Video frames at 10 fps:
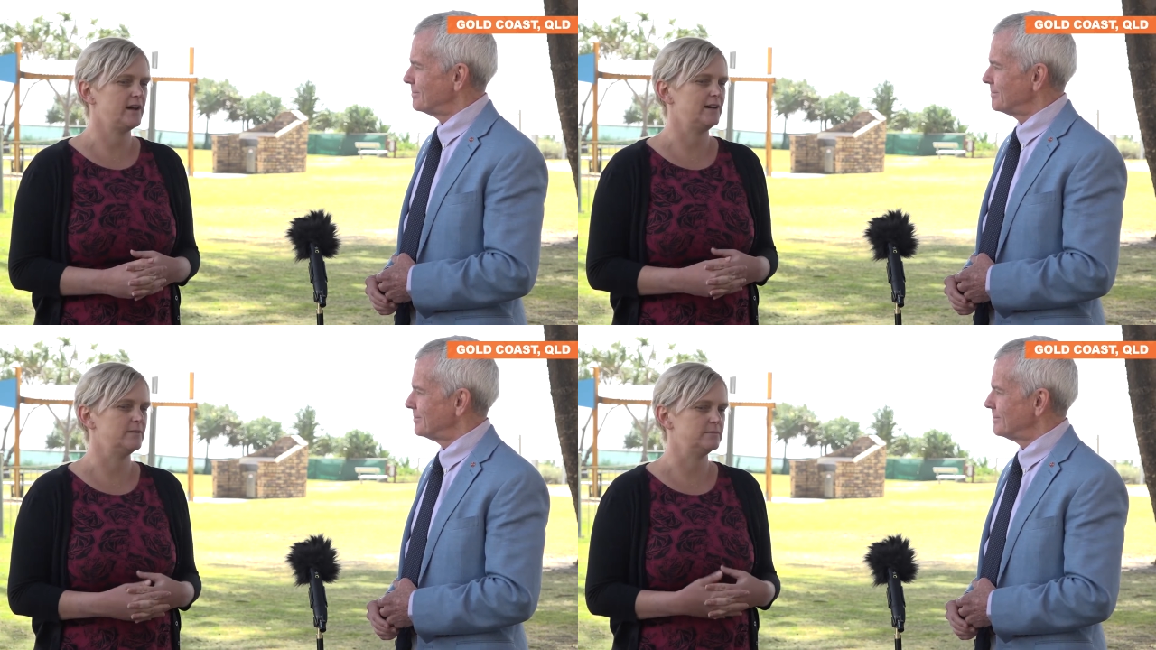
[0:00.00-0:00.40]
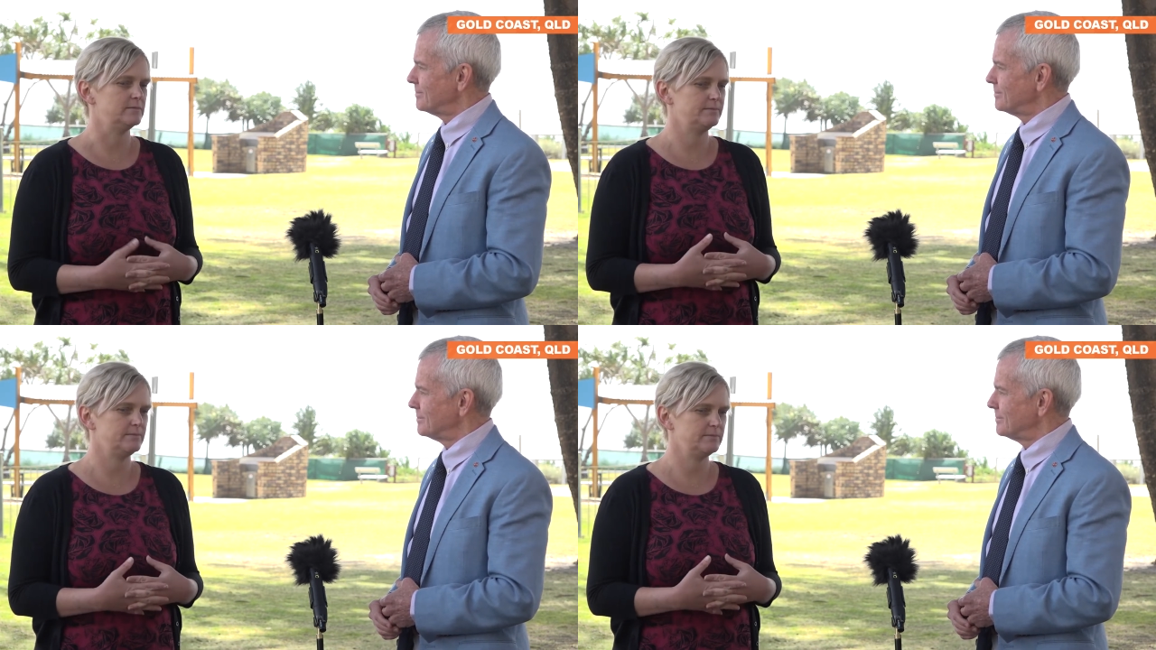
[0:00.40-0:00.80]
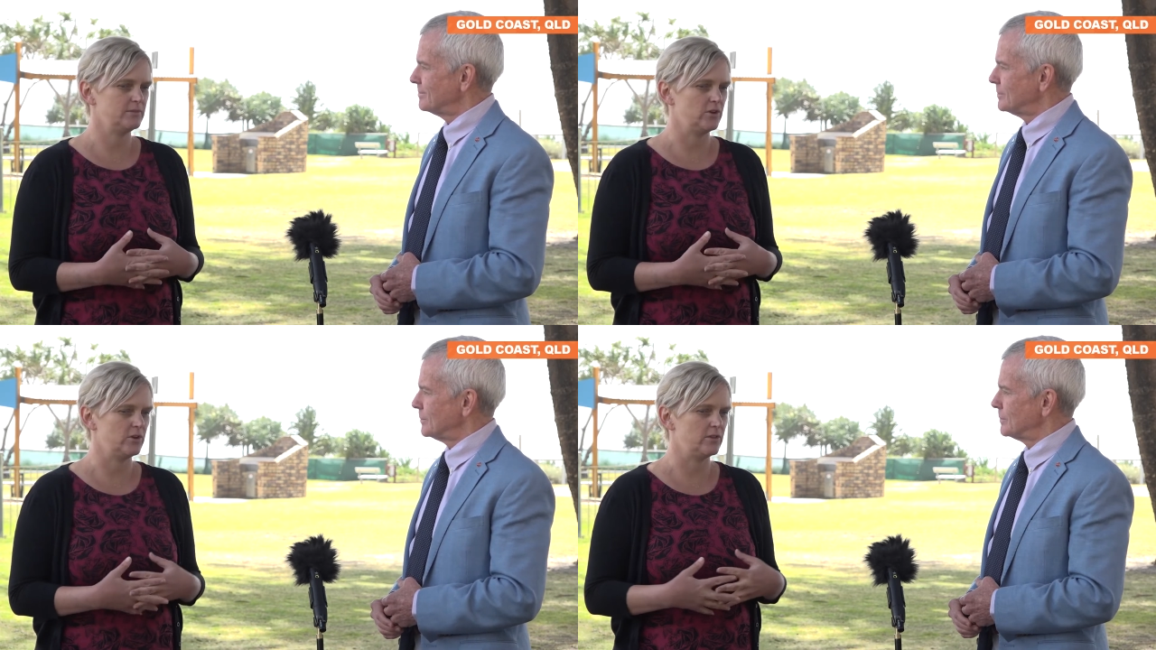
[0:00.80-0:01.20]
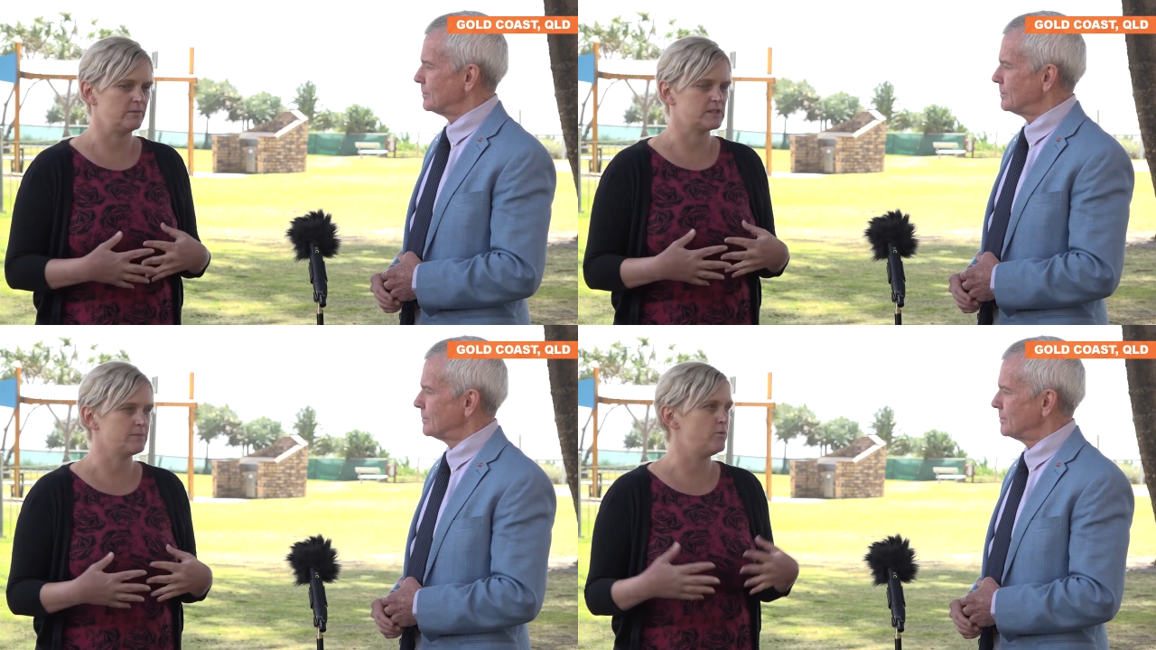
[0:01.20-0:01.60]
Speaker 1: Um, you know,
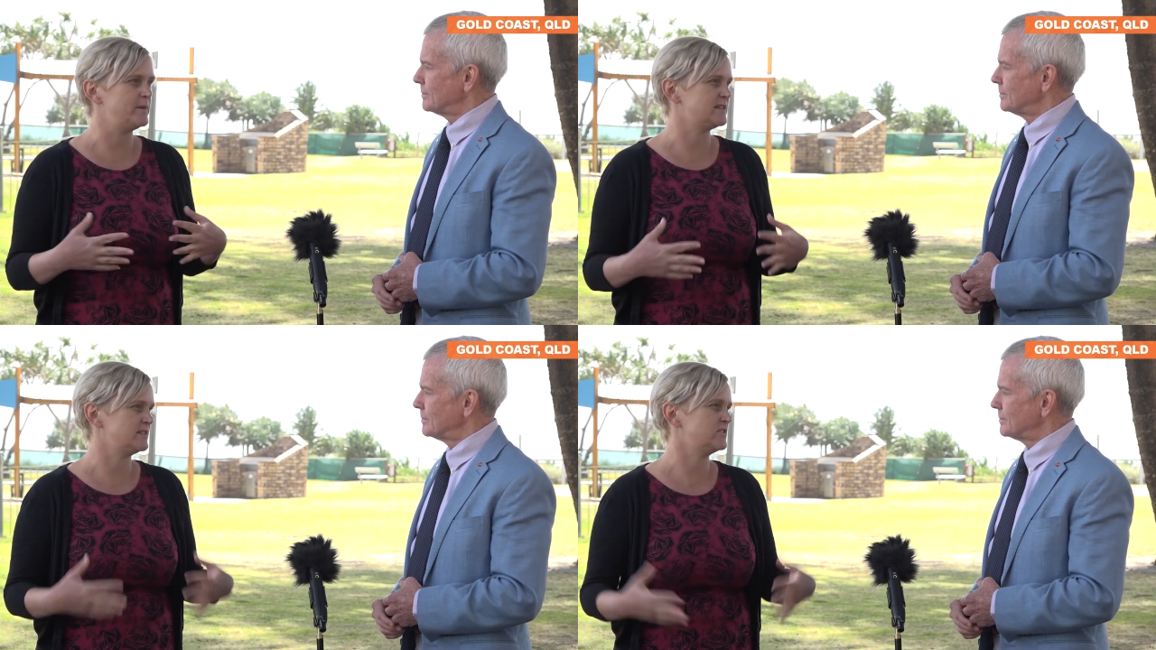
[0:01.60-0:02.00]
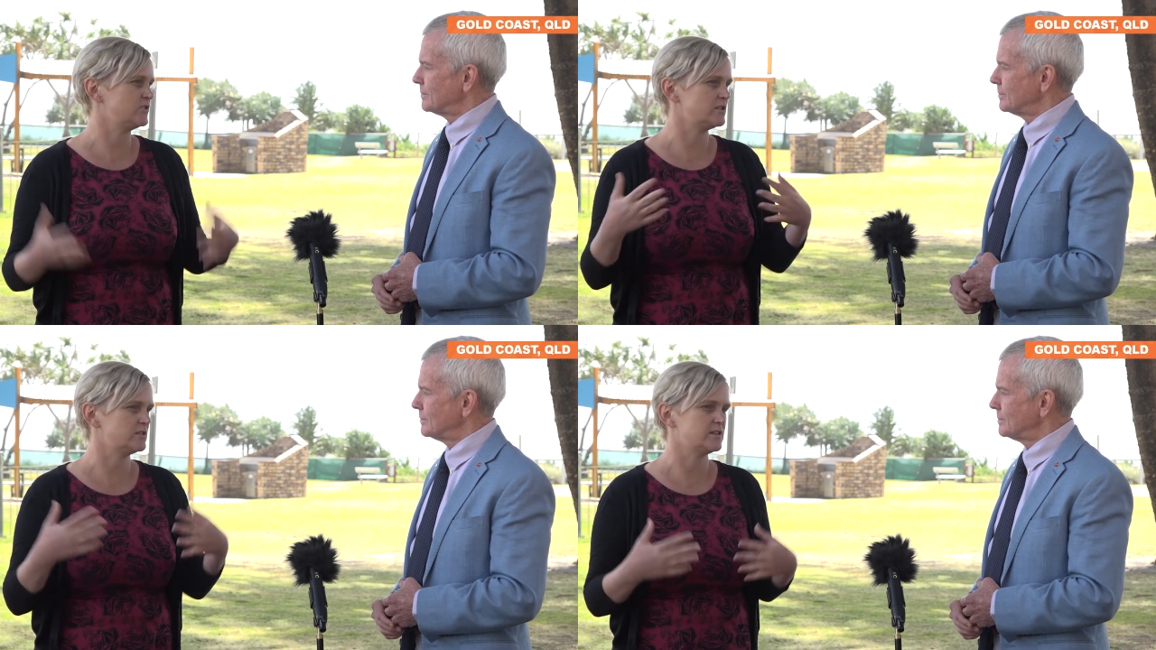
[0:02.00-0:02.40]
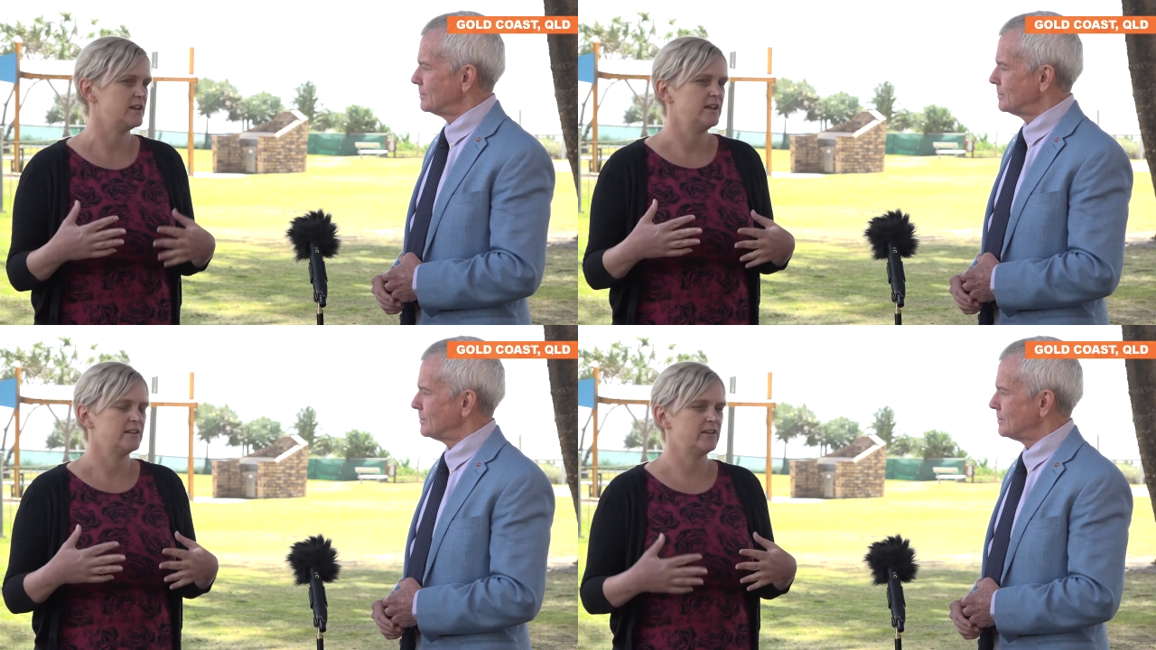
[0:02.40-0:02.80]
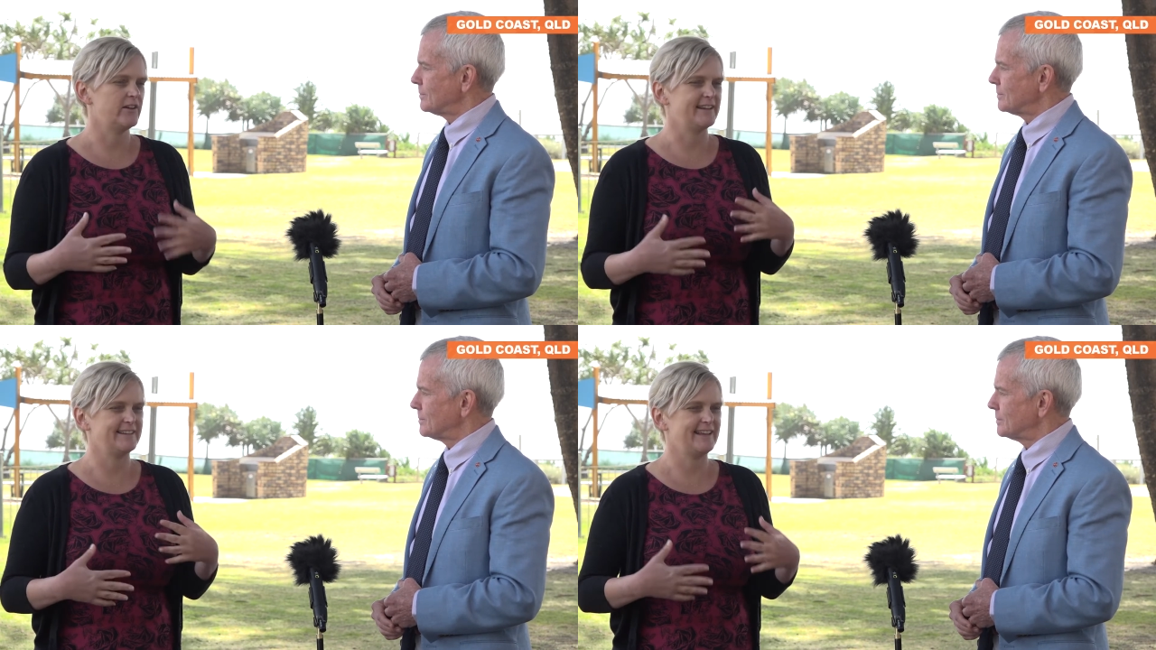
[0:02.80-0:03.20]
the small businesses just
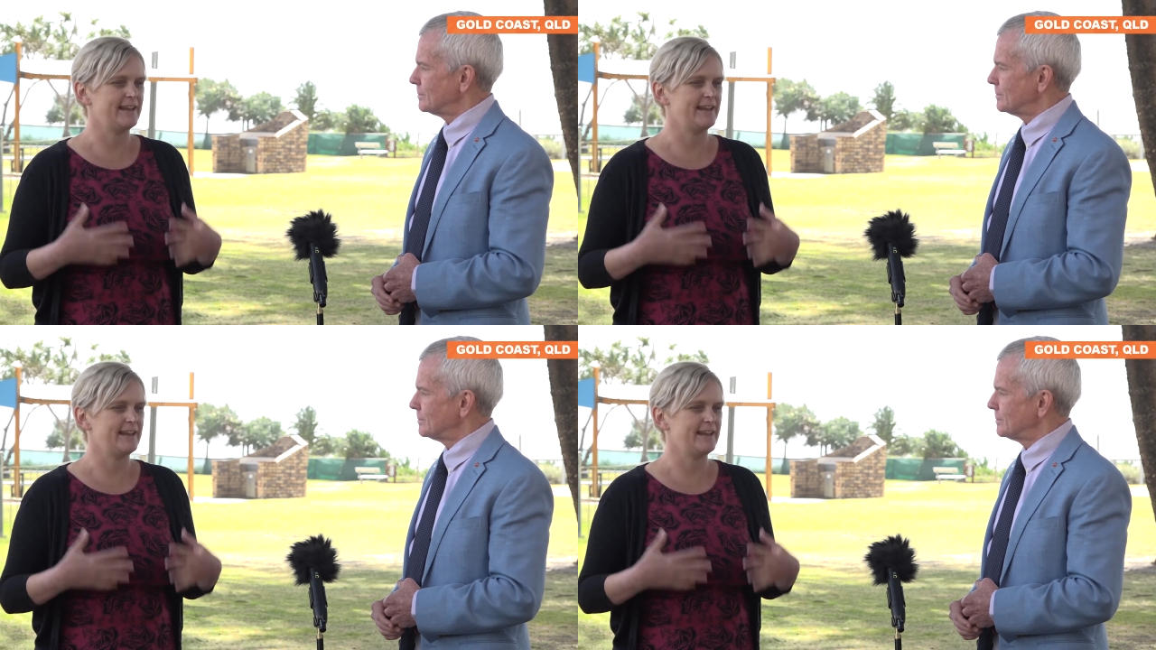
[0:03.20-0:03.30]
like,